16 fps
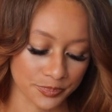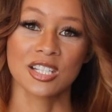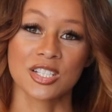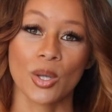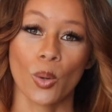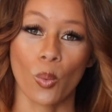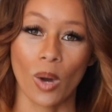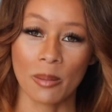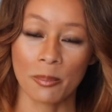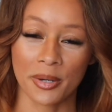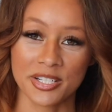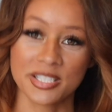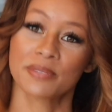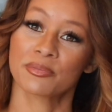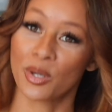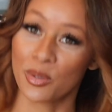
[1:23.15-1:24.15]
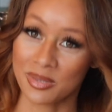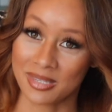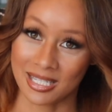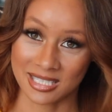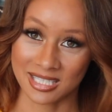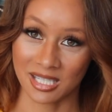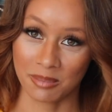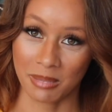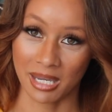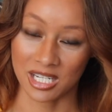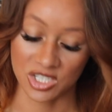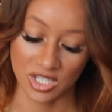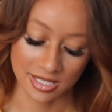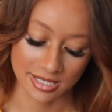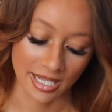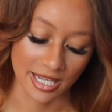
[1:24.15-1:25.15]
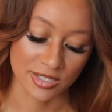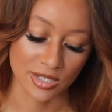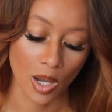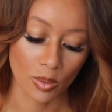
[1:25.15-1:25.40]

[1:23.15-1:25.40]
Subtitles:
So one person wrote this to me. She says,